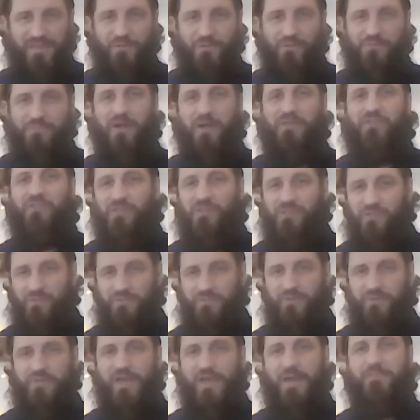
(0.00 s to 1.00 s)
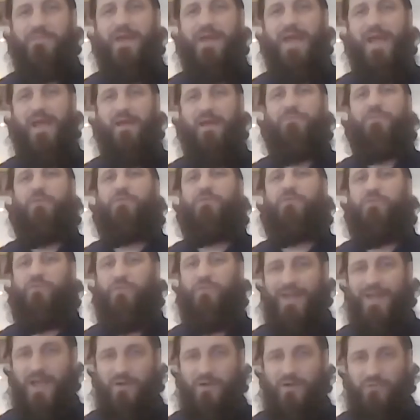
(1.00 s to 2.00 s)
It was much easier for them to have those
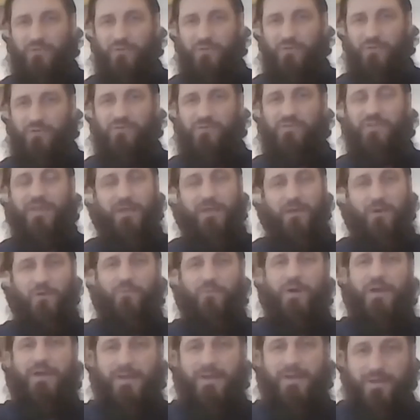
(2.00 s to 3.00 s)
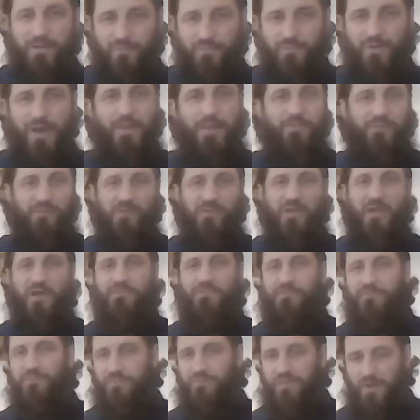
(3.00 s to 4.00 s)
swing out mm-hmm. doors. They can go right in, grab their
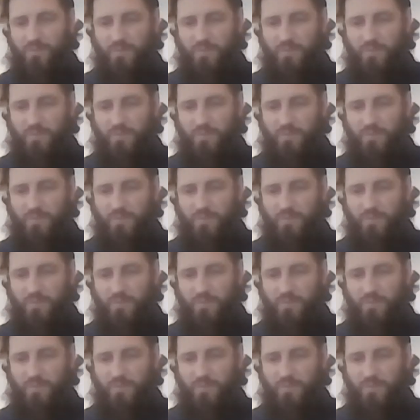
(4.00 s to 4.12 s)
stuff. Mm-hmm.